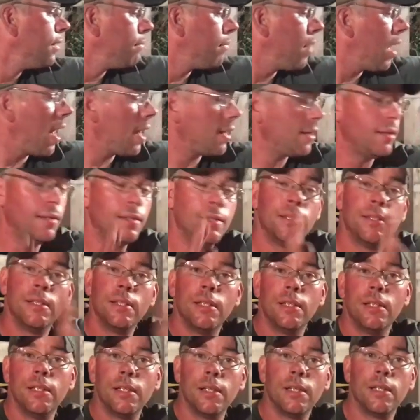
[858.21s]
But,
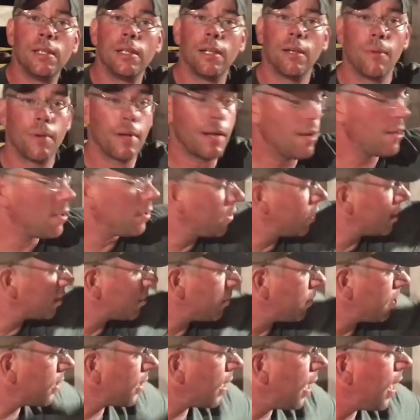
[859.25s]
there we go. This
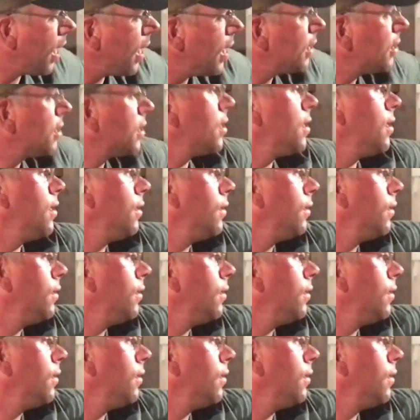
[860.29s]
one, guys,